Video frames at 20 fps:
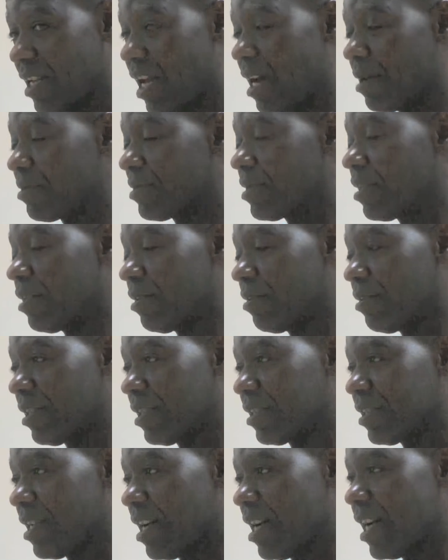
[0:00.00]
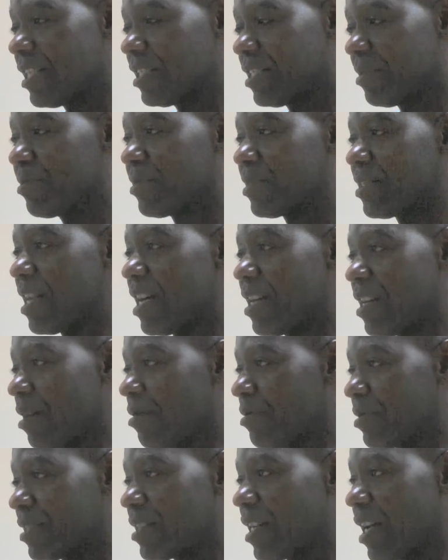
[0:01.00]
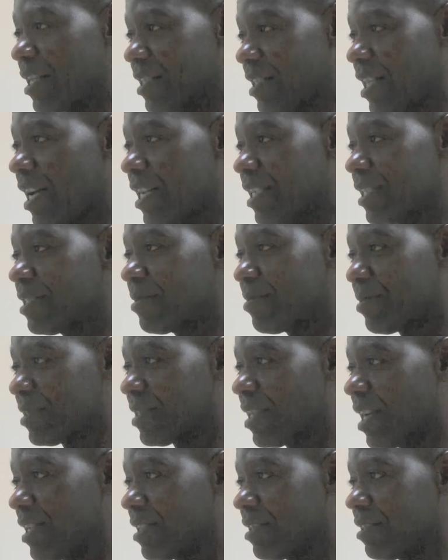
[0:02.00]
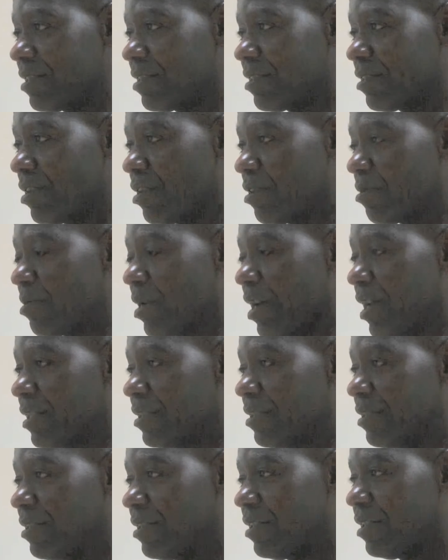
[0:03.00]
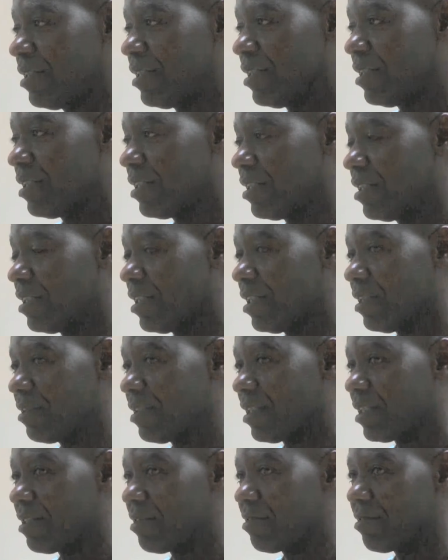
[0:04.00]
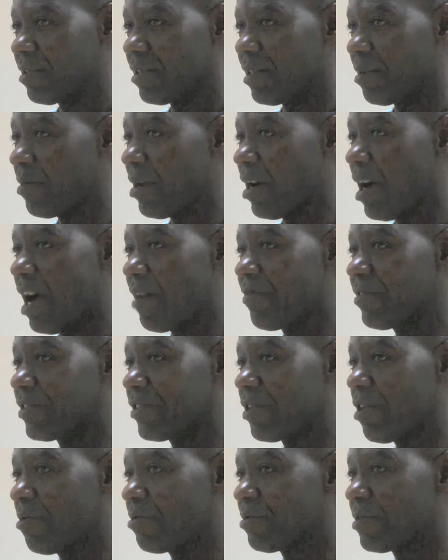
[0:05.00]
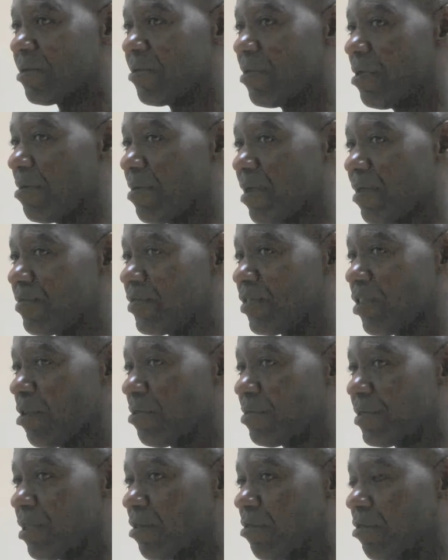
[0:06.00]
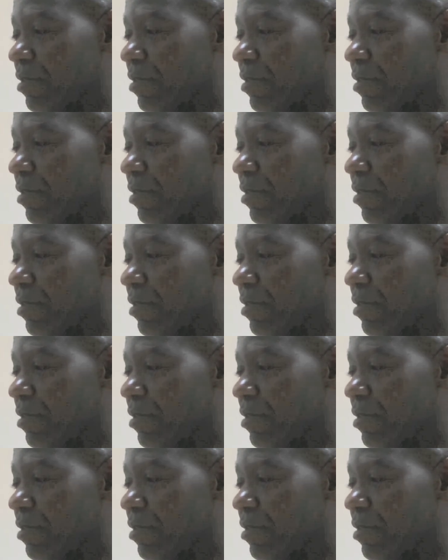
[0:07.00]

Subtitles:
Absolutely. 80%, I would say it's 80% young men. You know, they might have a job, some of them have jobs, they all